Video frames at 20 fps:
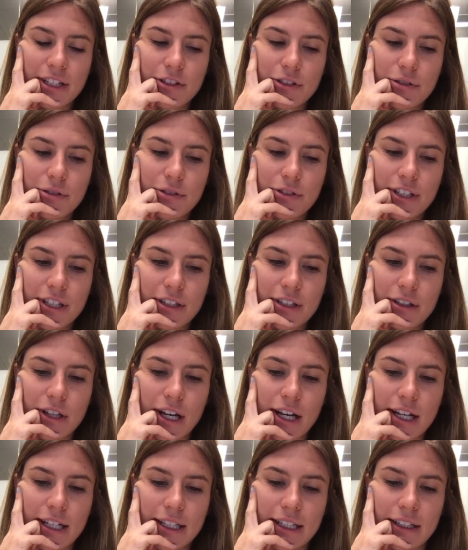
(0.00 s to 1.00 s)
do see a
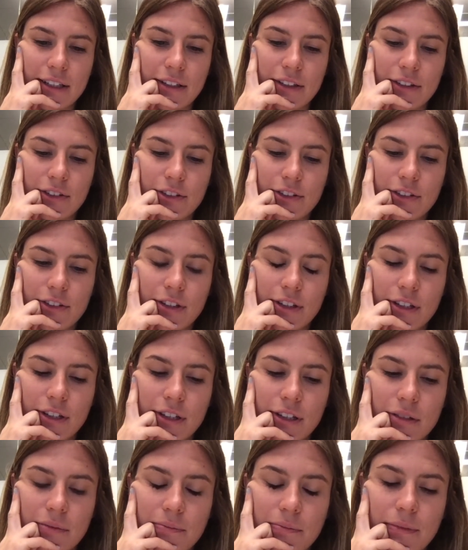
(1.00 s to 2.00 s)
lot is
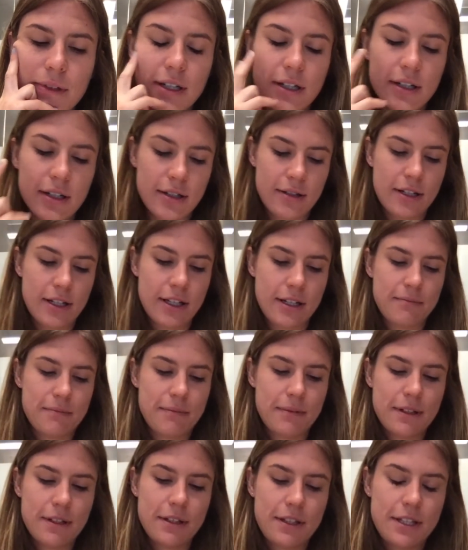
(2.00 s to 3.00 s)

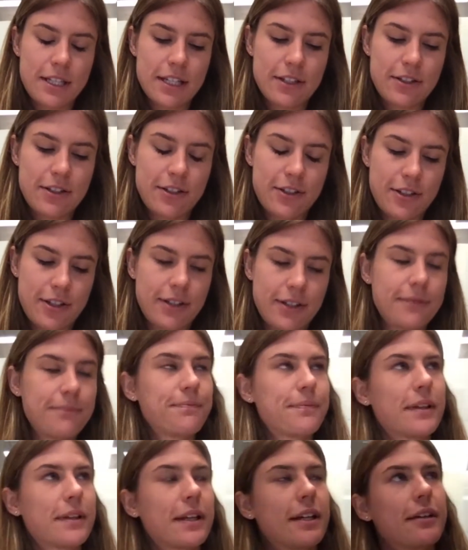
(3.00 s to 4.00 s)
this.
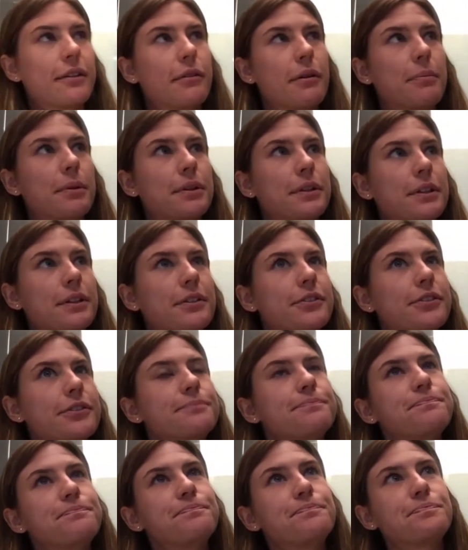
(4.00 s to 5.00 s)
How do I put this?